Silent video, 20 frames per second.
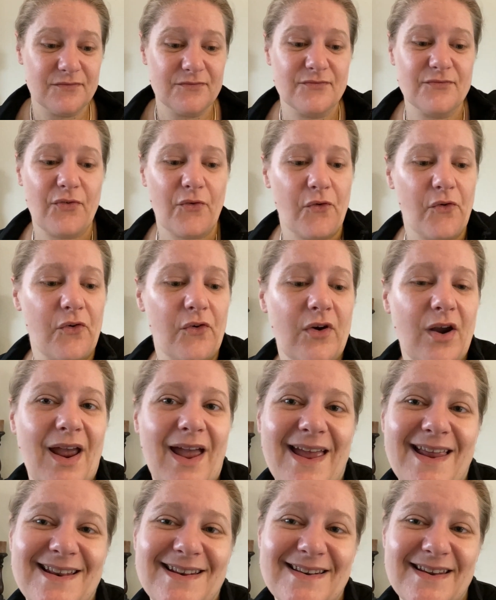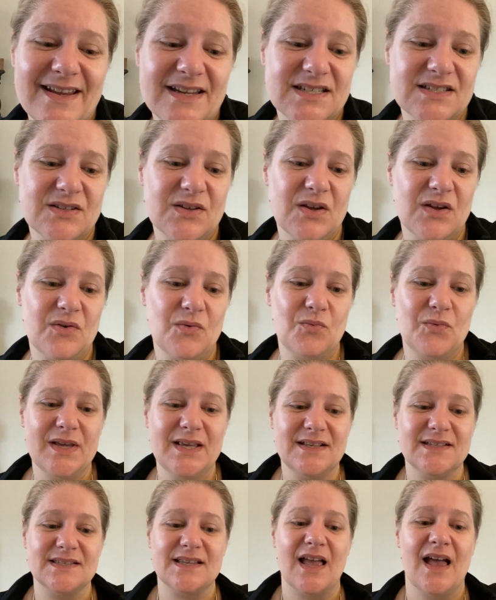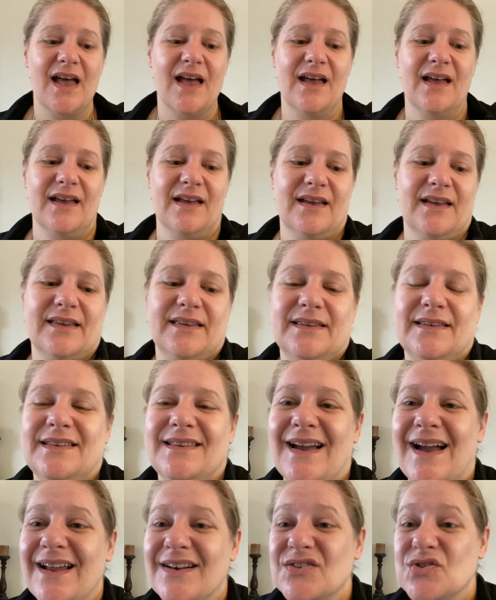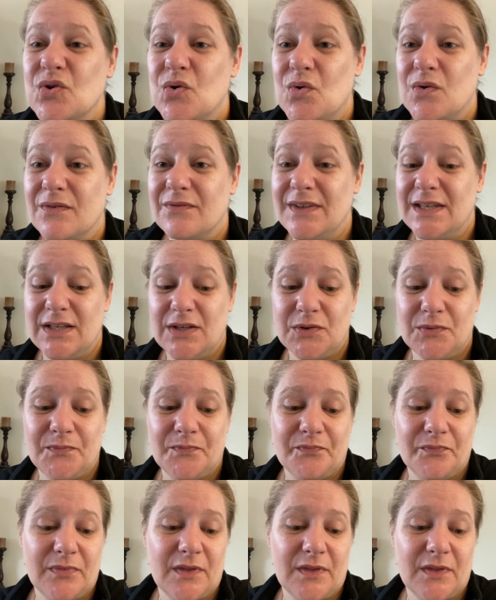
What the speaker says: for next week's yarn talk video.